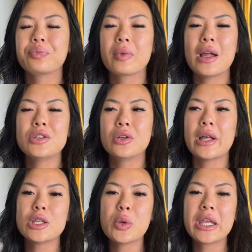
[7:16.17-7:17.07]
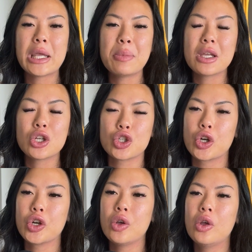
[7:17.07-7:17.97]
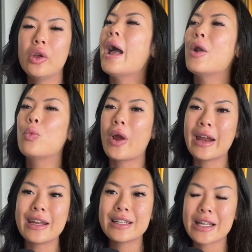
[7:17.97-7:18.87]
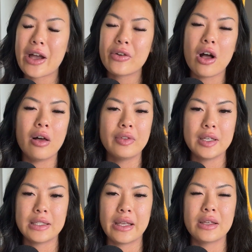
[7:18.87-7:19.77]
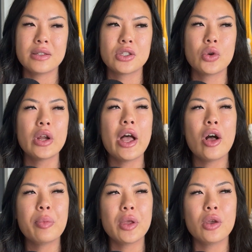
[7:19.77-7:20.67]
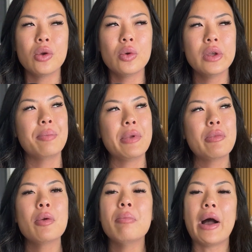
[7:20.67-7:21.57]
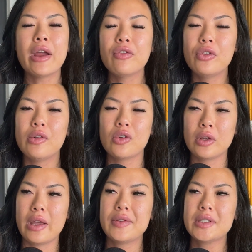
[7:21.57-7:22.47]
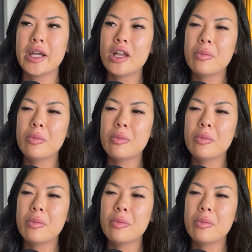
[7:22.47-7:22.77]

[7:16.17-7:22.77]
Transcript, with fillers: And so that's why keeping a journal and writing down all these things is going to help you be more mindful of your lifestyle.